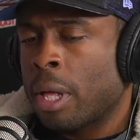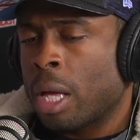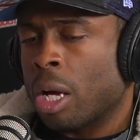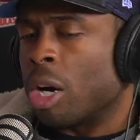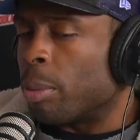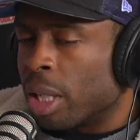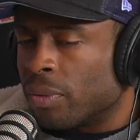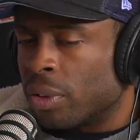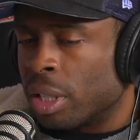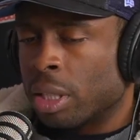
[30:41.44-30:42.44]

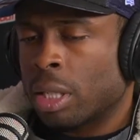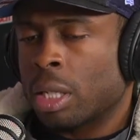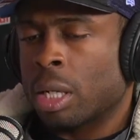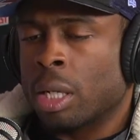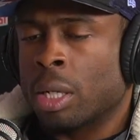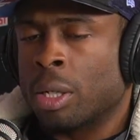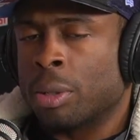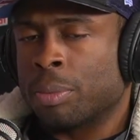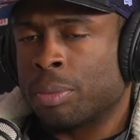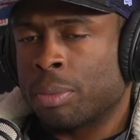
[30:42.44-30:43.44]
uplifting.
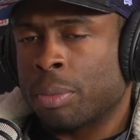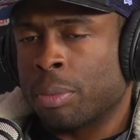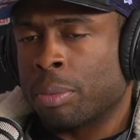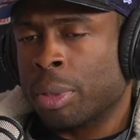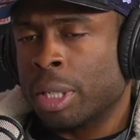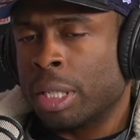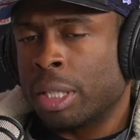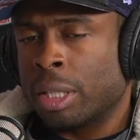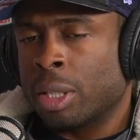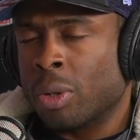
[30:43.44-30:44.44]

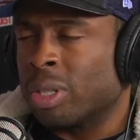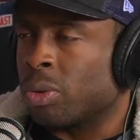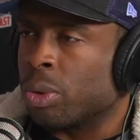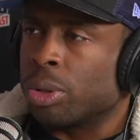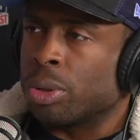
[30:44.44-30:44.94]
But, you know, it's real.